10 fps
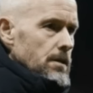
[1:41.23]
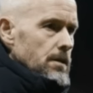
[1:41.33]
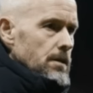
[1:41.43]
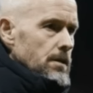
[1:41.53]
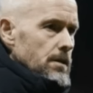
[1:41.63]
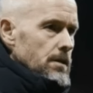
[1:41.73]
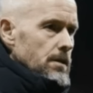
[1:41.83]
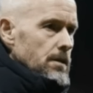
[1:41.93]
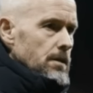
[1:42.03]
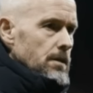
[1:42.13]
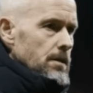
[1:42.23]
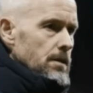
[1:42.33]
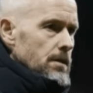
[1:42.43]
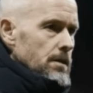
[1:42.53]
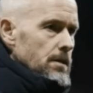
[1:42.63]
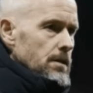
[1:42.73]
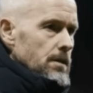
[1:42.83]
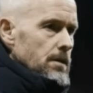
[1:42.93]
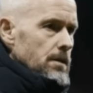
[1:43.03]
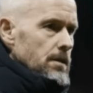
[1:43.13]

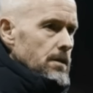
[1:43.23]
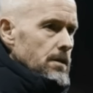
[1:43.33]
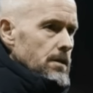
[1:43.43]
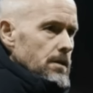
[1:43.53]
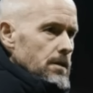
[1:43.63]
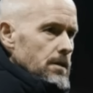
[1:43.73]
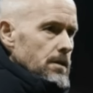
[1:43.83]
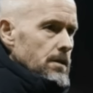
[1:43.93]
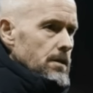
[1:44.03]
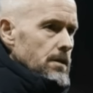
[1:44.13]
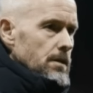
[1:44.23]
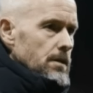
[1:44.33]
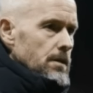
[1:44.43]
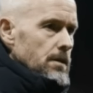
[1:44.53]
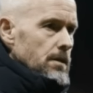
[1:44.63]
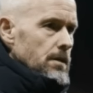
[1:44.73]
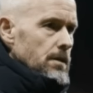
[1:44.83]
No words are spoken by the person on screen.